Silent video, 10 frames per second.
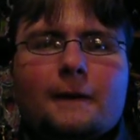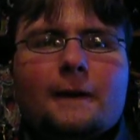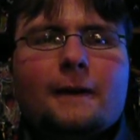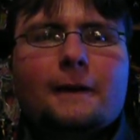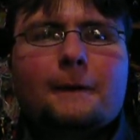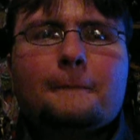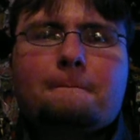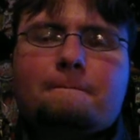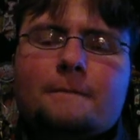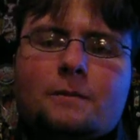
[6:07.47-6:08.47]
So
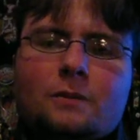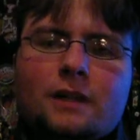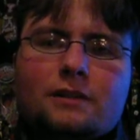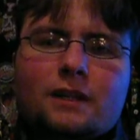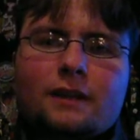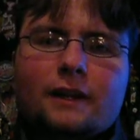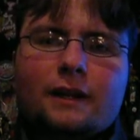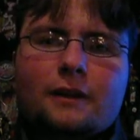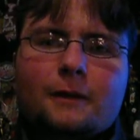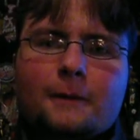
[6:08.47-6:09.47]
what else did I like?